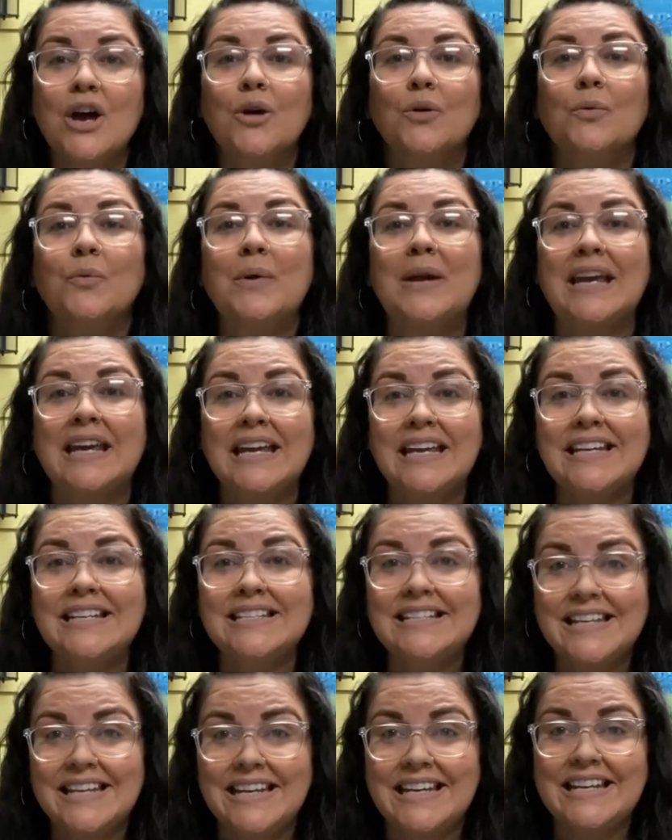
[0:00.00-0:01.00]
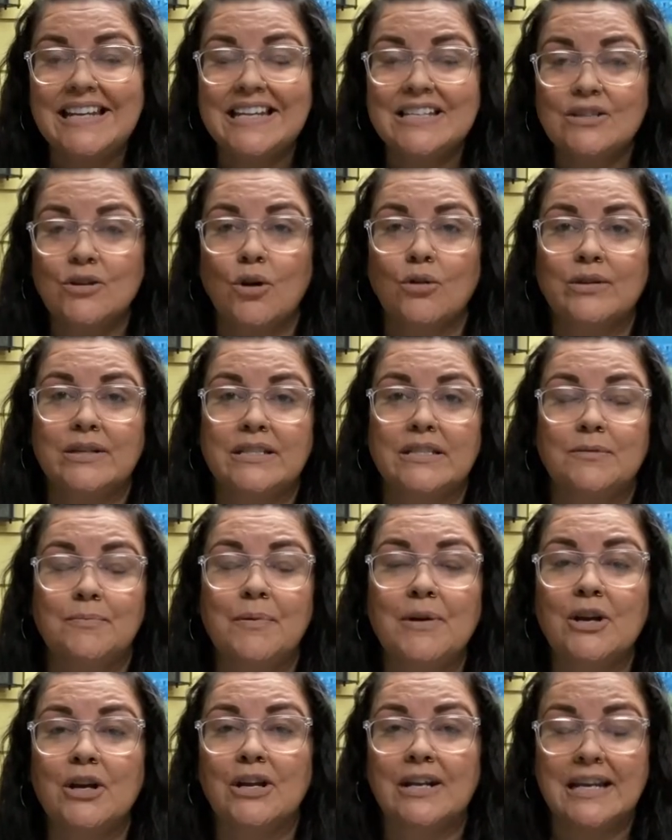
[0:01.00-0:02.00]
We need his Holy
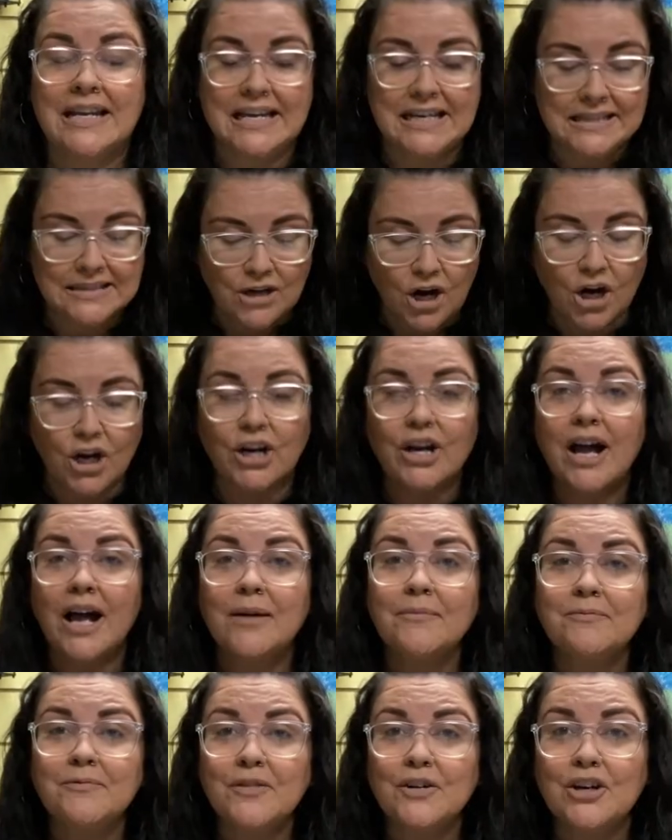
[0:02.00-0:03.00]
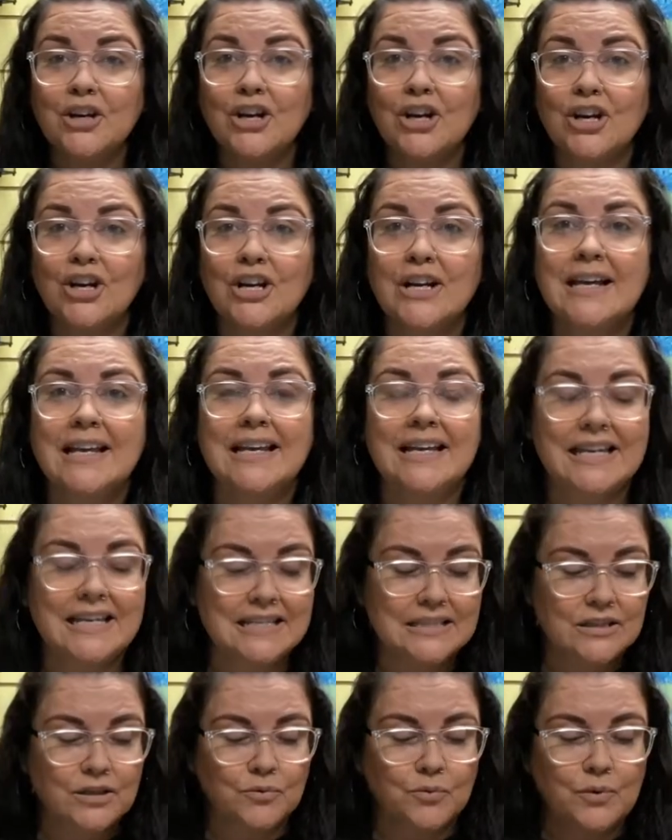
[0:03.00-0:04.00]
Spirit. He's our comforter.
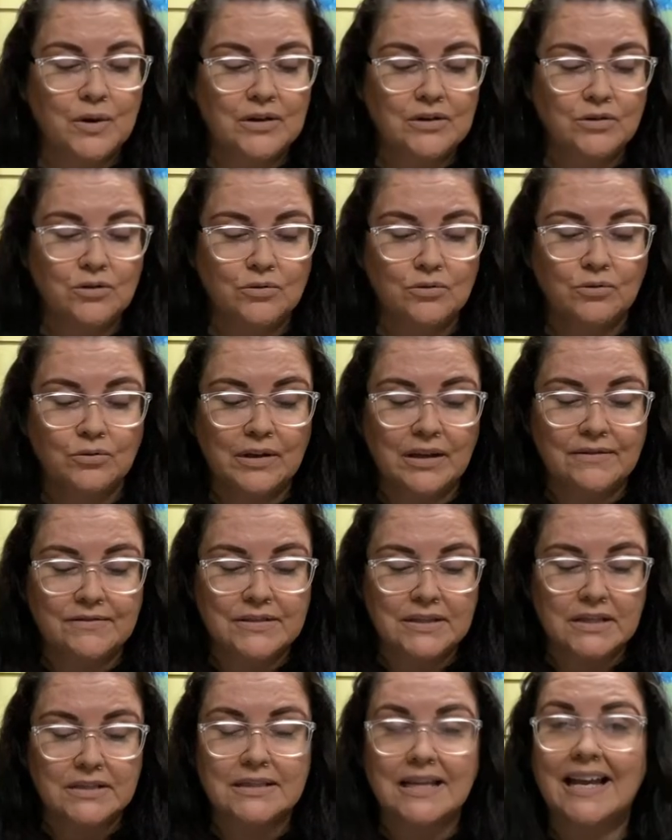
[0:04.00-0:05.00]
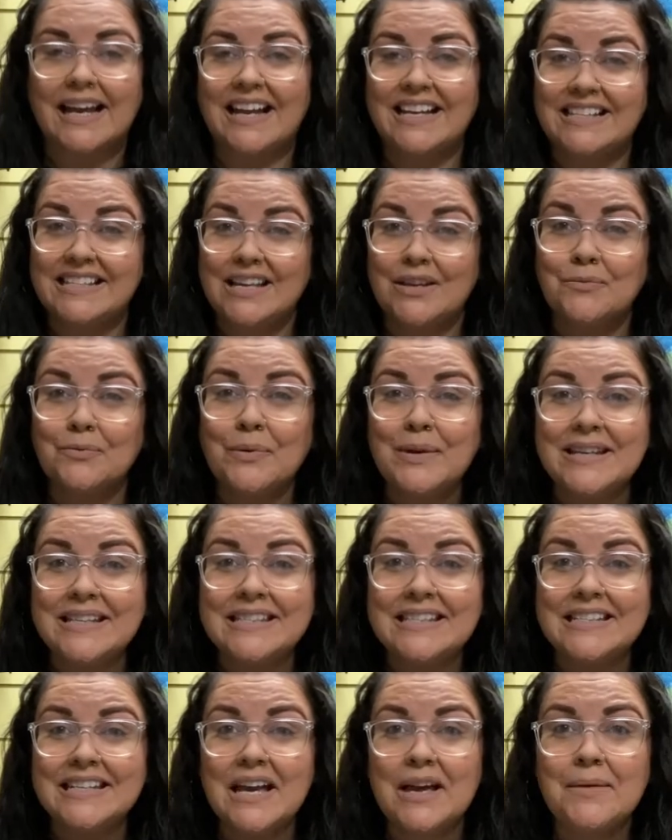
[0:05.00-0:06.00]
He's the one who gives us, like I said,
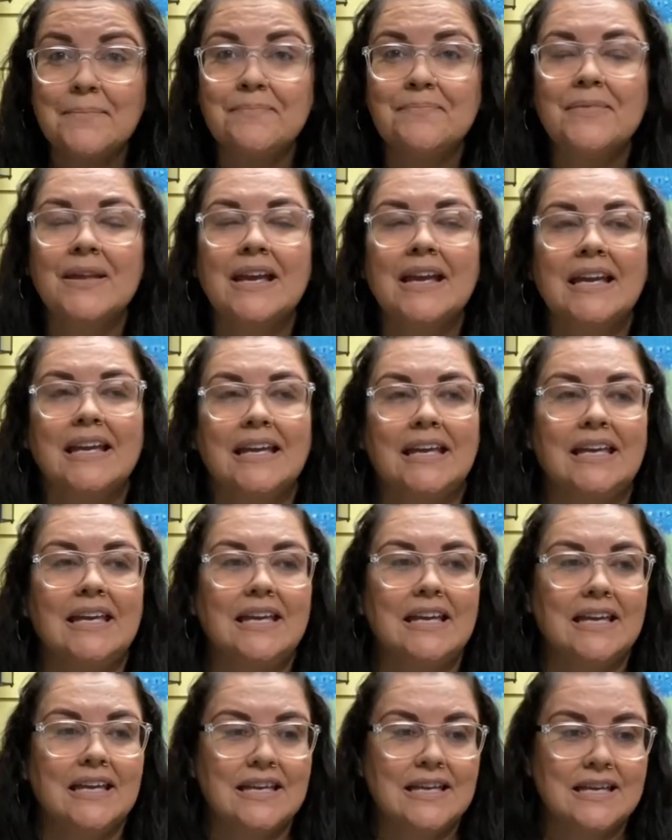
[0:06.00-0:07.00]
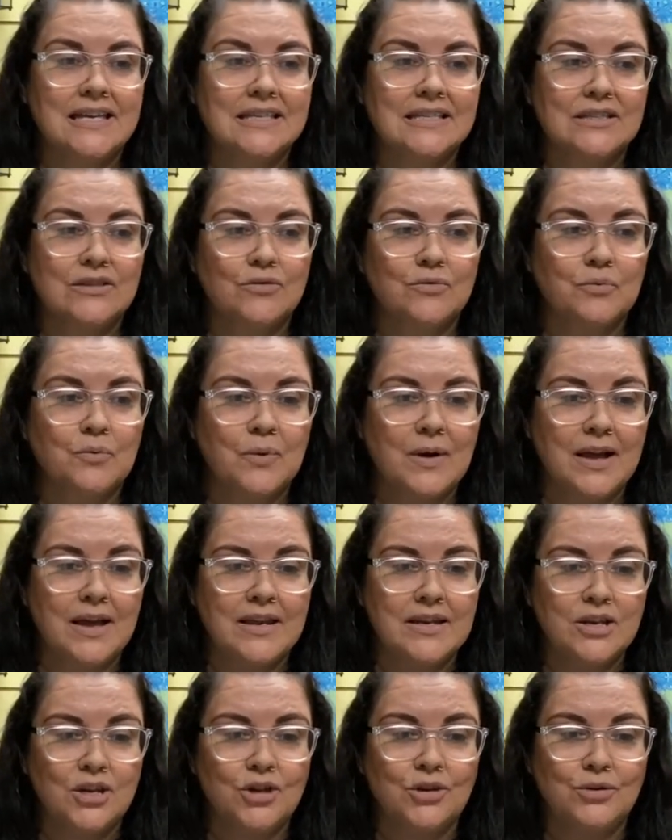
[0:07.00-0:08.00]
wisdom. He is the
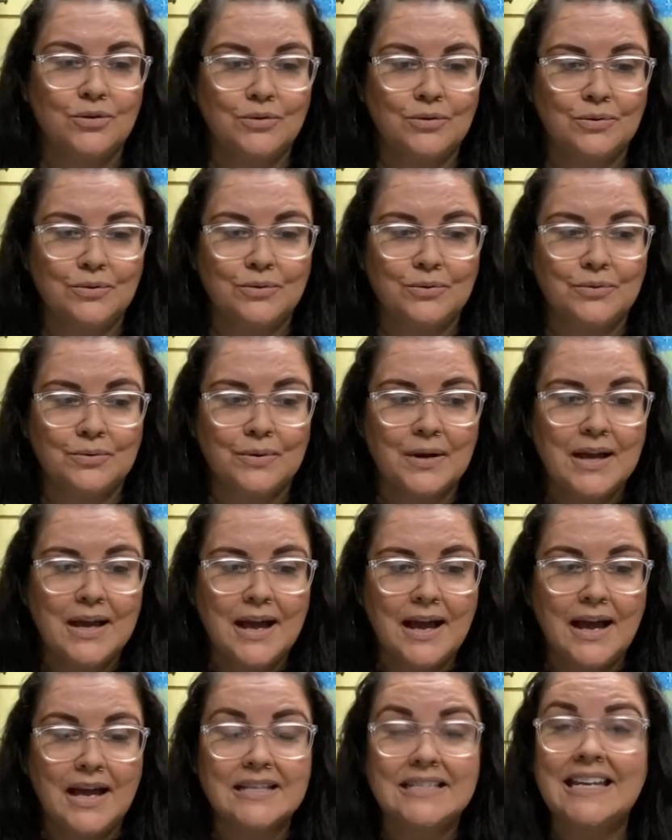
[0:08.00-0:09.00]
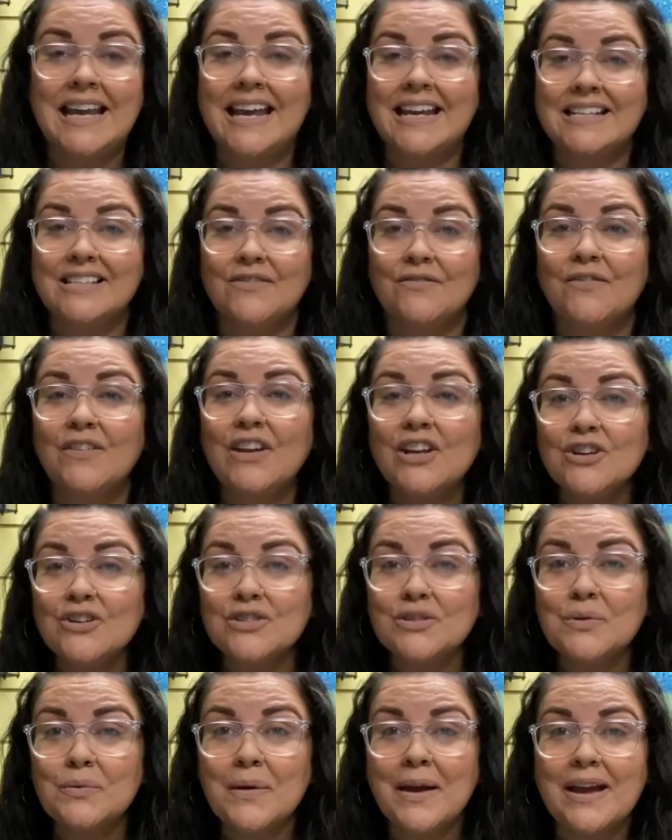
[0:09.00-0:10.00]
one who uh, takes
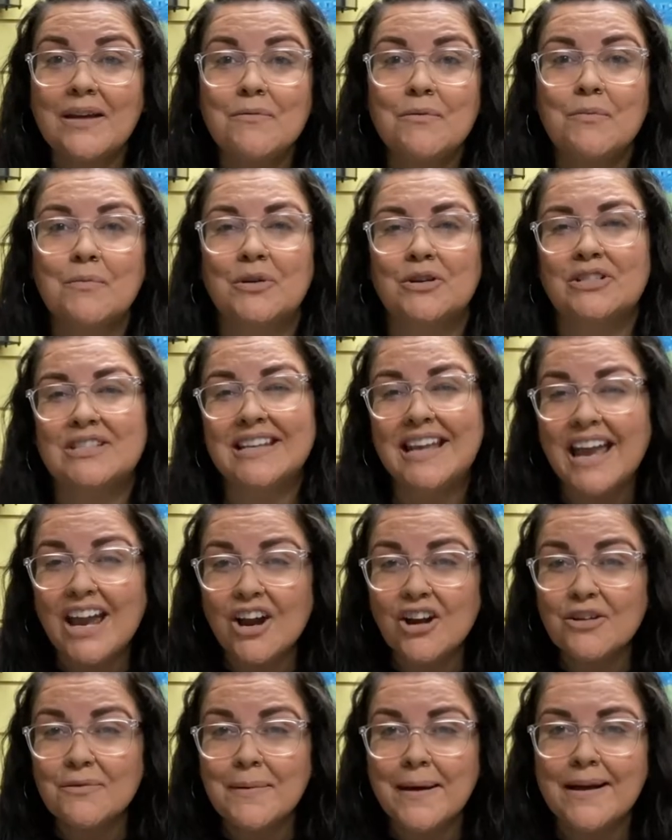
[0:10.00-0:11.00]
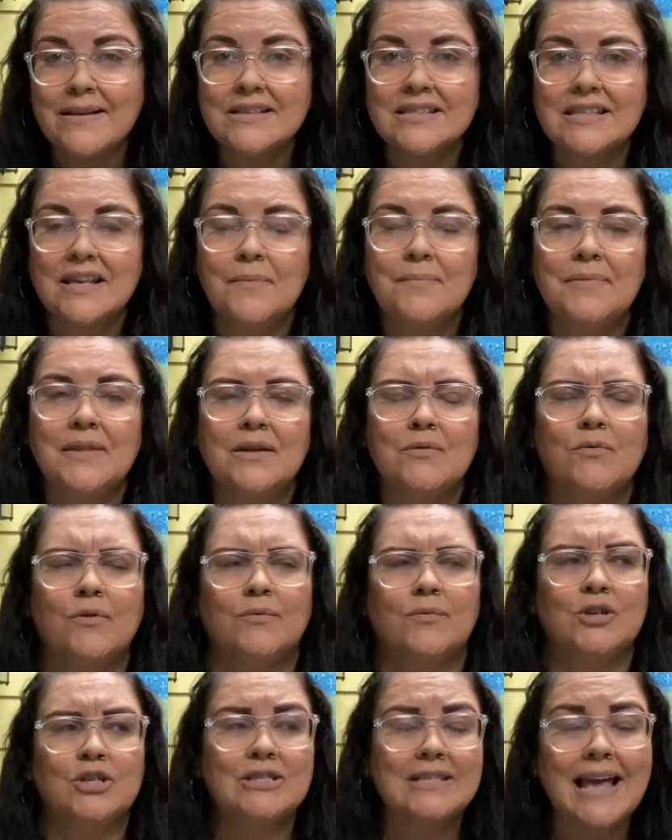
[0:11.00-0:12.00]
fears away when we're scared about something, when
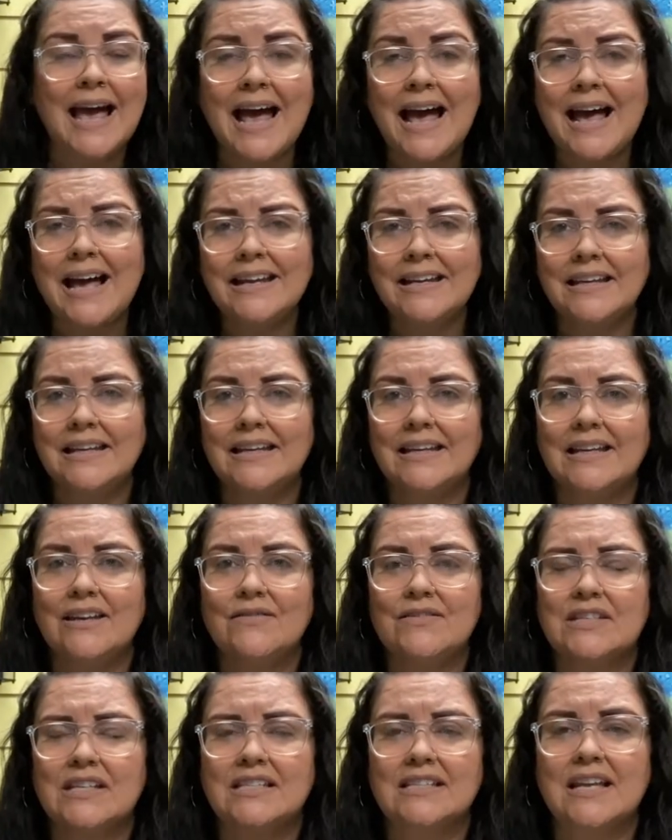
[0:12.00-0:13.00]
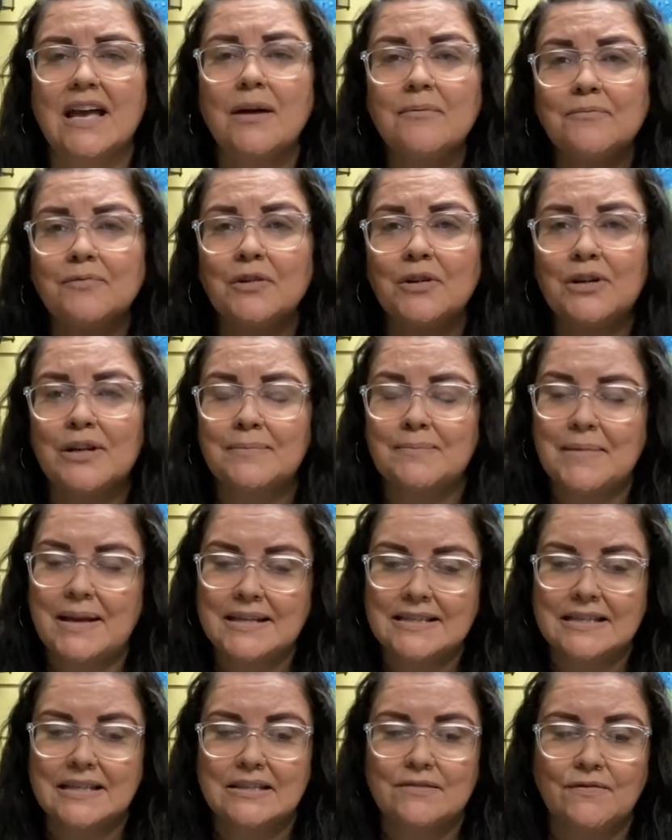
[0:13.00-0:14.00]
we're sad. He gives us comfort and
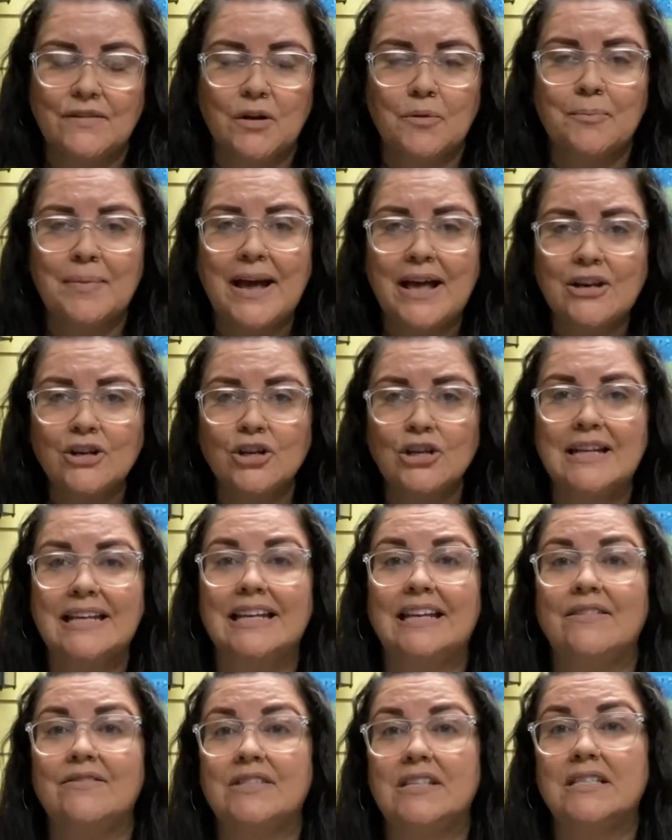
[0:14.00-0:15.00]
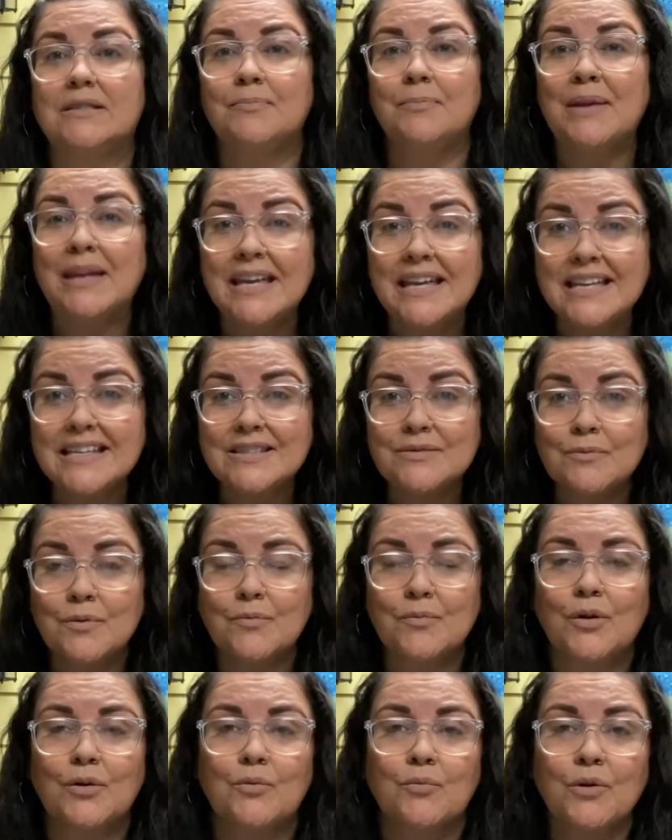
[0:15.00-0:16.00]
makes us feel better. He gives us peace when
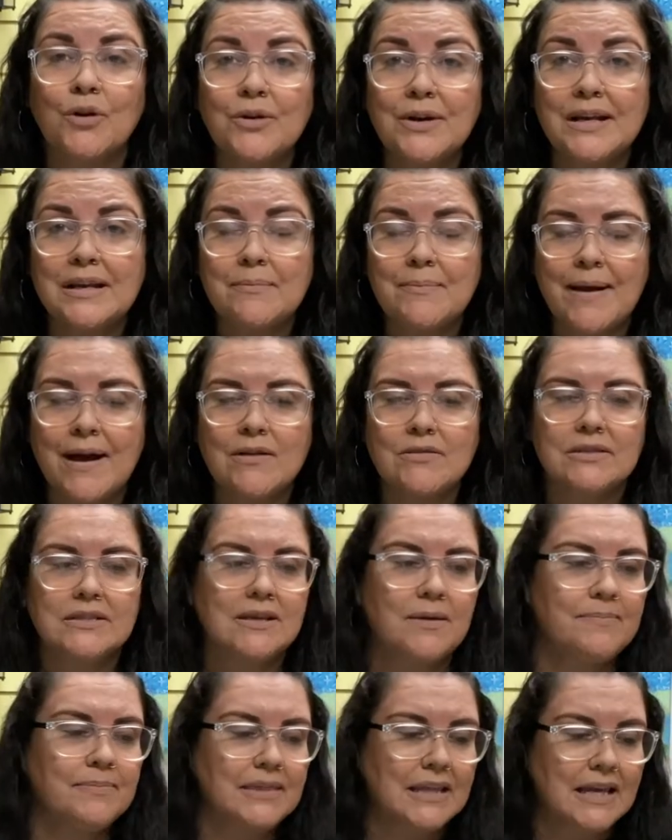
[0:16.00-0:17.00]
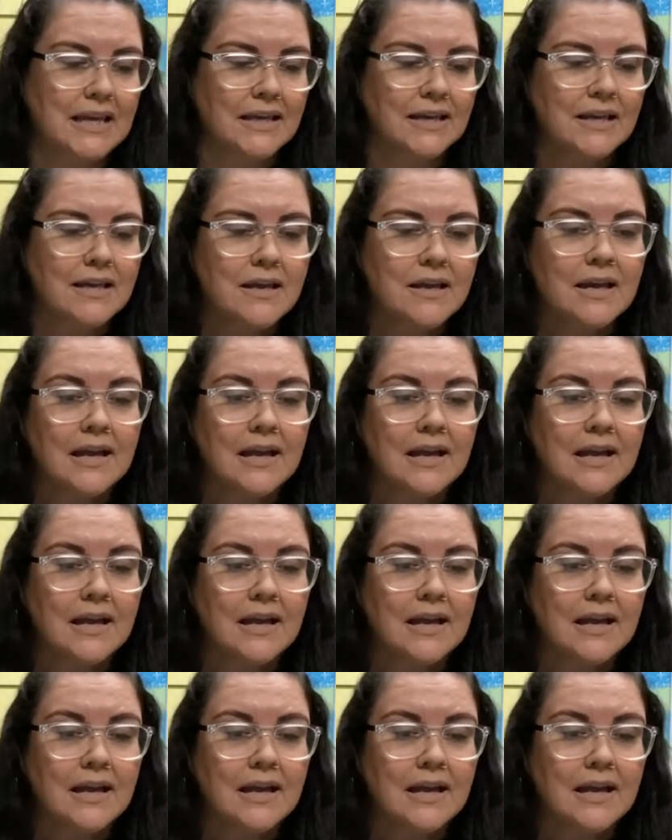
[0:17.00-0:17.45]
we're worried about something.